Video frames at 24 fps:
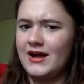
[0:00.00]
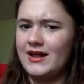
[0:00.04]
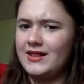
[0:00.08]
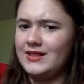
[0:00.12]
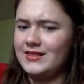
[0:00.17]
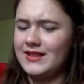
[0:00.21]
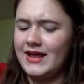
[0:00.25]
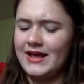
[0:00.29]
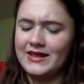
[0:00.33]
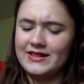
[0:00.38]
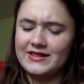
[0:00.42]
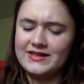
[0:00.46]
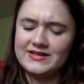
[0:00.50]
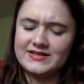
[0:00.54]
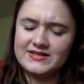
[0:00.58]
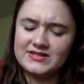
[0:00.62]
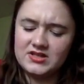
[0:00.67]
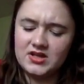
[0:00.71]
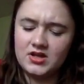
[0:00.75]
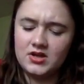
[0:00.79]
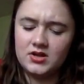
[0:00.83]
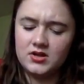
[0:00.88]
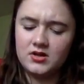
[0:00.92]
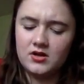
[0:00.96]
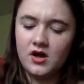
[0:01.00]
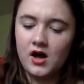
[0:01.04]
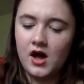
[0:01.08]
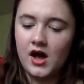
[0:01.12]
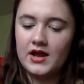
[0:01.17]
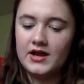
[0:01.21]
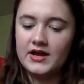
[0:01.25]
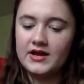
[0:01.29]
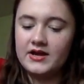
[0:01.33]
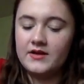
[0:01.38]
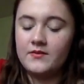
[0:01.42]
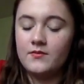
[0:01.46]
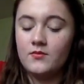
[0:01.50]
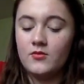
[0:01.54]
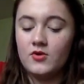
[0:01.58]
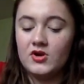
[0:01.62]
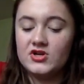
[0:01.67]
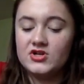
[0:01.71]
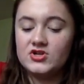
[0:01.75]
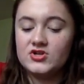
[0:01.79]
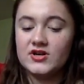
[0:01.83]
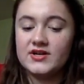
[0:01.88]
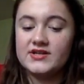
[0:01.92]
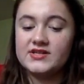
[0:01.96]
I like this a lot, and it
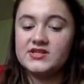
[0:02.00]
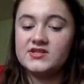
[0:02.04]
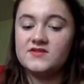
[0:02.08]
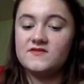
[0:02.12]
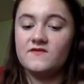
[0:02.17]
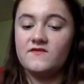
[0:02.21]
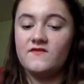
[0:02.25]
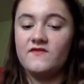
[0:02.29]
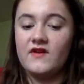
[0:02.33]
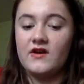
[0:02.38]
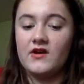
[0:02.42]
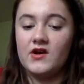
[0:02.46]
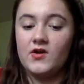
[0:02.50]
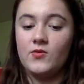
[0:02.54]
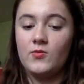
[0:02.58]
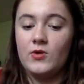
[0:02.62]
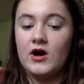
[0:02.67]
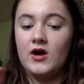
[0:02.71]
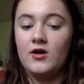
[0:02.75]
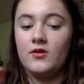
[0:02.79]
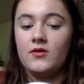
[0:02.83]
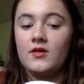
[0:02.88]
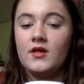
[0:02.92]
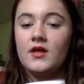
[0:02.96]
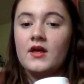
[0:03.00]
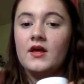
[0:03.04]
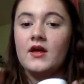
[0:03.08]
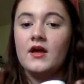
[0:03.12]
moisturizes very well.